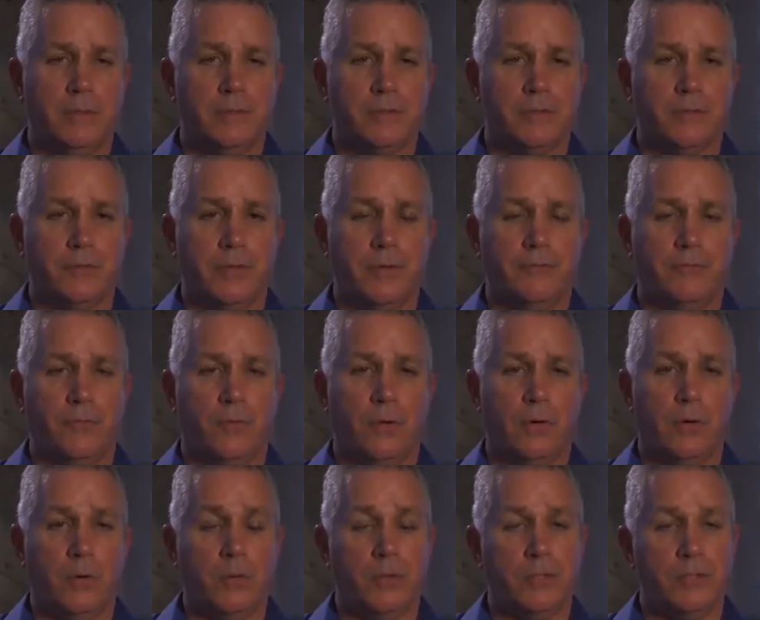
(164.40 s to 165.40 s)
So
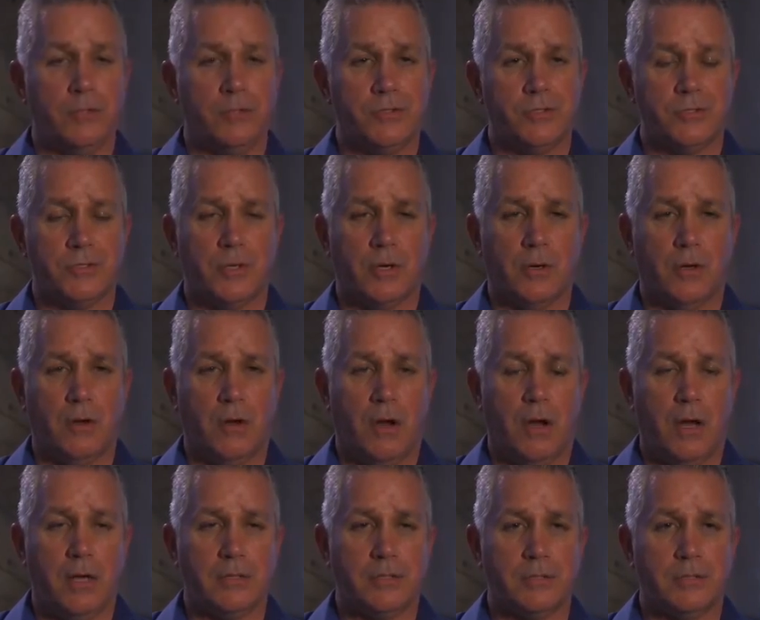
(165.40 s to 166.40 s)
therefore it reduces our
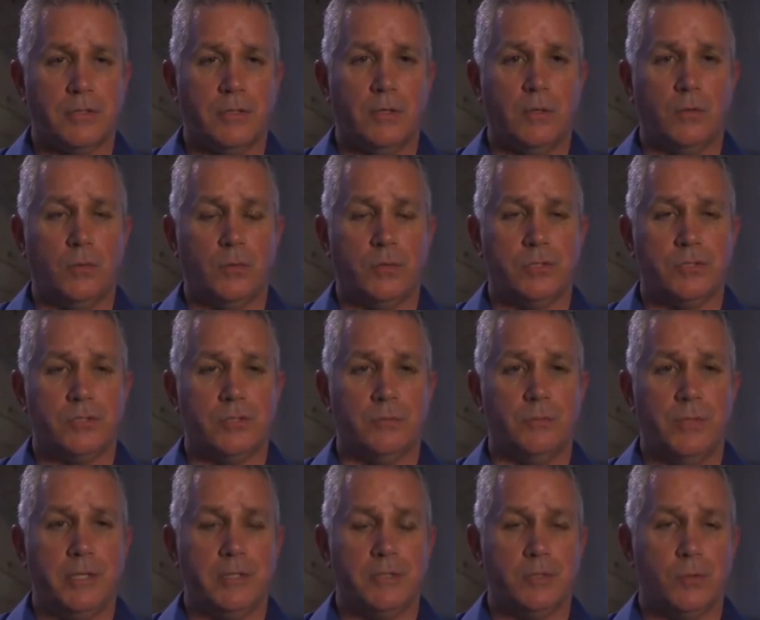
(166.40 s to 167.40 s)
costs, which
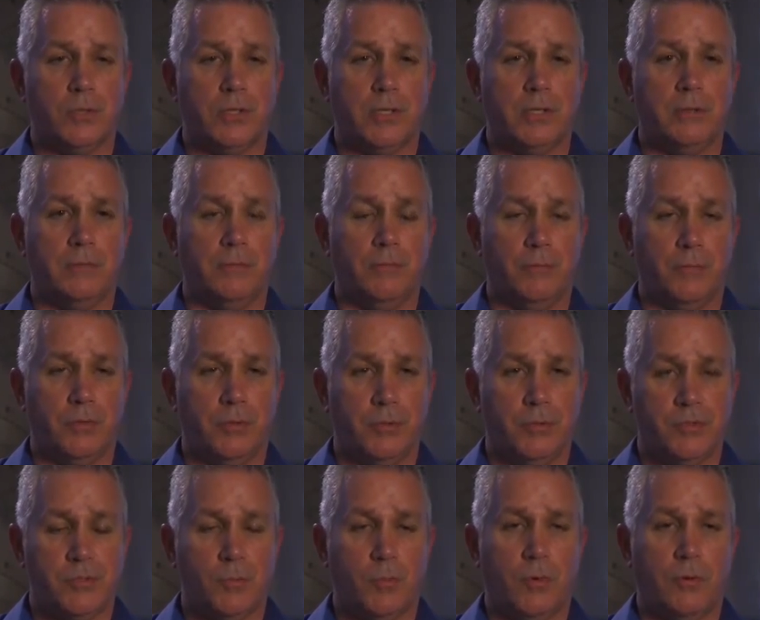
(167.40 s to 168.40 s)
means we can
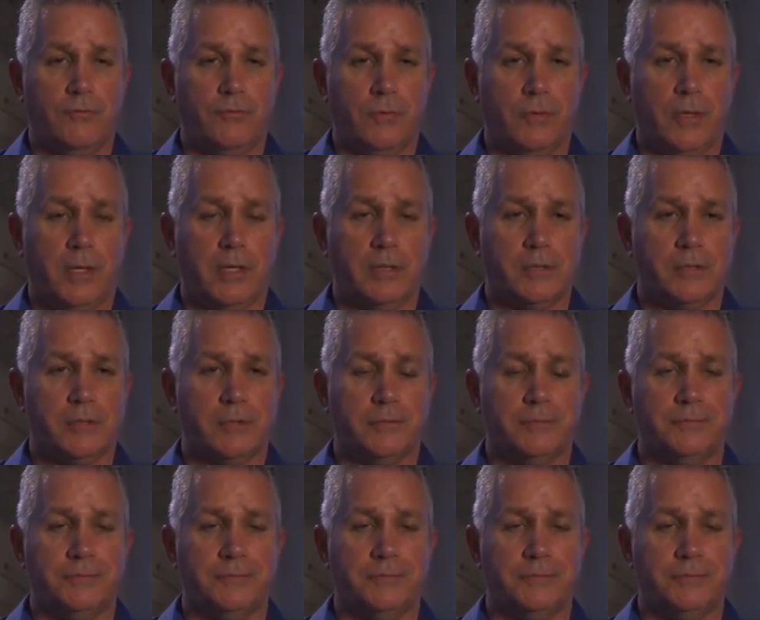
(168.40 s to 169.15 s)
produce more for less.